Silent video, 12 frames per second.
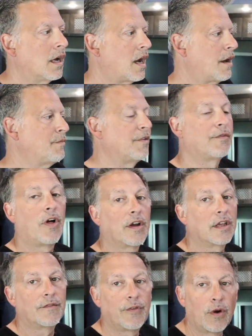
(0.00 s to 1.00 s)
I've been
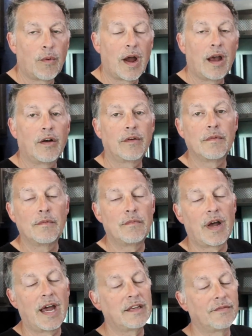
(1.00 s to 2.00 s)
vlogging for a while.
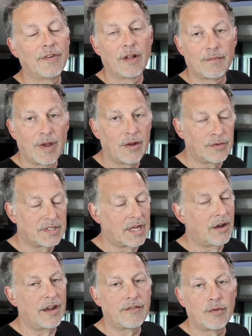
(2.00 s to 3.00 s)
I developed my own
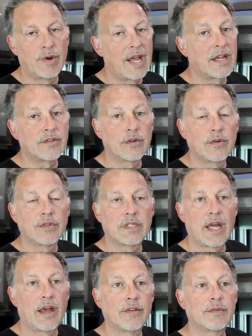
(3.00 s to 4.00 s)
style. Everyone has their own
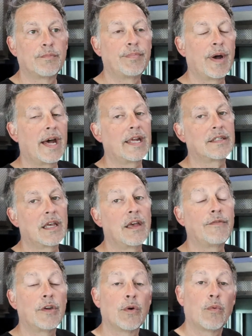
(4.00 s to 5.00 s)
styles. But
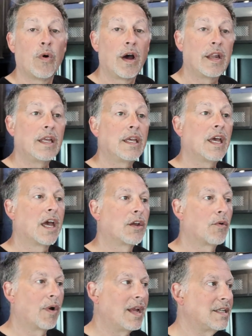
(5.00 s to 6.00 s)
if you're wanting a
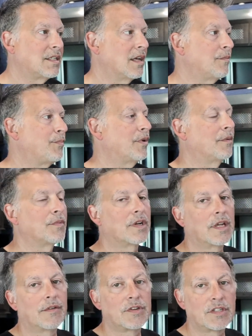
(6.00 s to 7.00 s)
great tip, I'm going
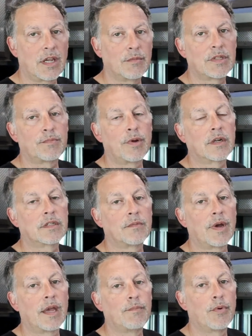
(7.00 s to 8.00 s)
to give a shameless plug to
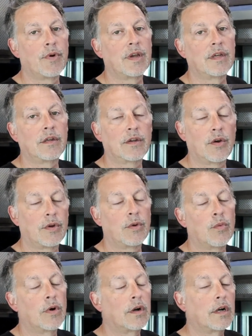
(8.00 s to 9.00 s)
my boy, Cody
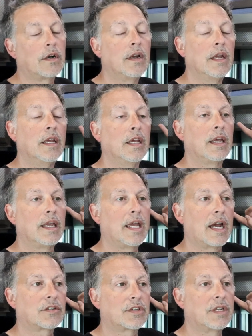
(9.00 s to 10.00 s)
Warner.
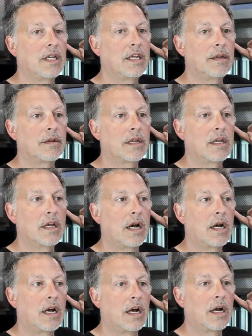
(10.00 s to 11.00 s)
He actually
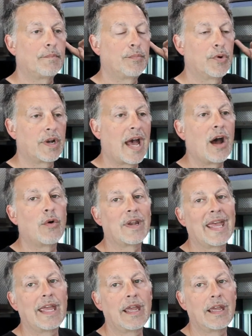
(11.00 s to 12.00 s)
put out
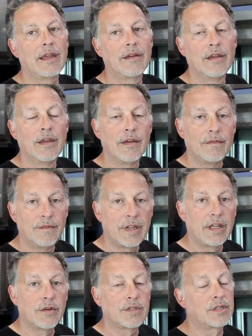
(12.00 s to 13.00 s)
a
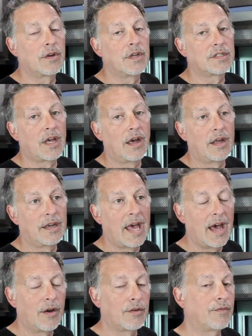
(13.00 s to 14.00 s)
video series on
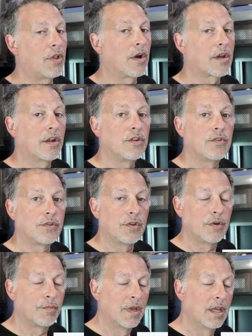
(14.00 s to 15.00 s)
how to vlog on
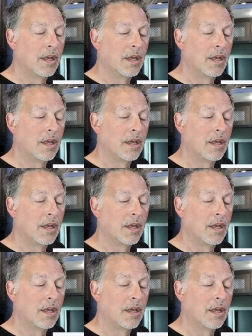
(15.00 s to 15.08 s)
YouTube